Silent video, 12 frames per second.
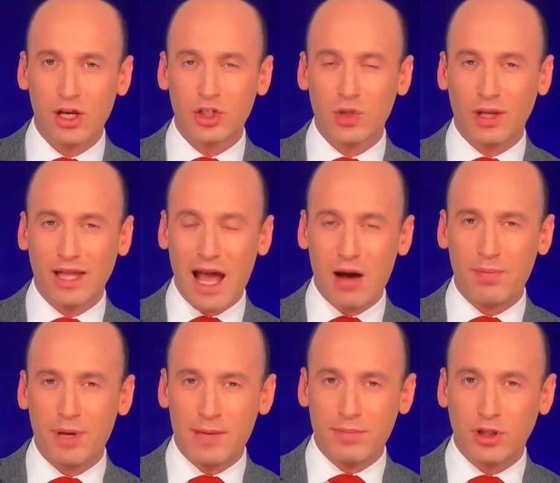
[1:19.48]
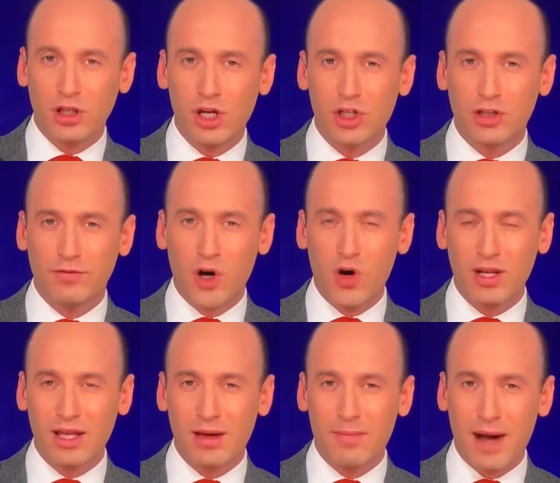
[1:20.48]
to allow people to
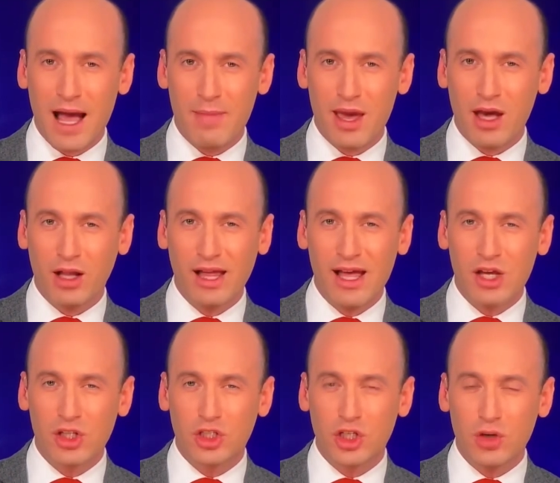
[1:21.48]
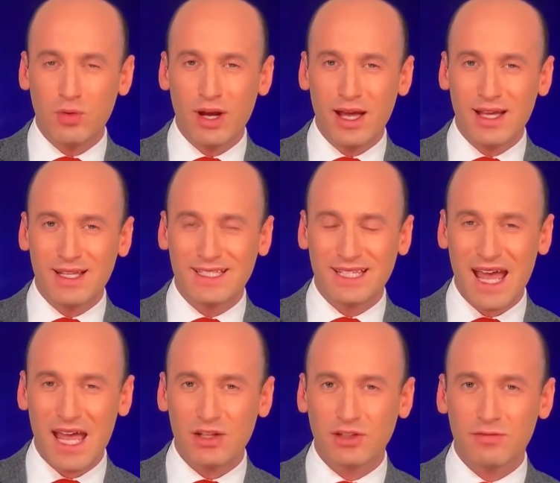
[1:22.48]
vote by mail to
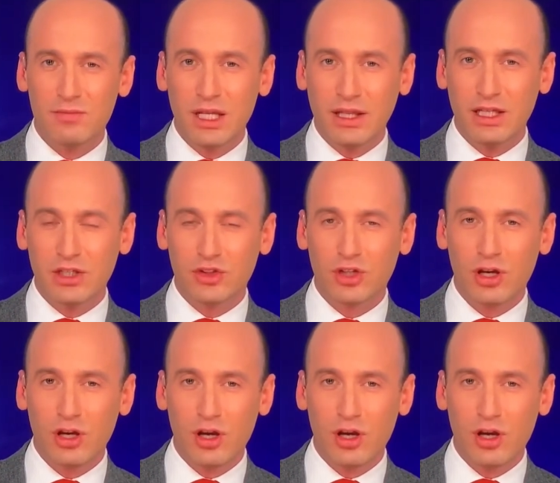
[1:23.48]
tens of millions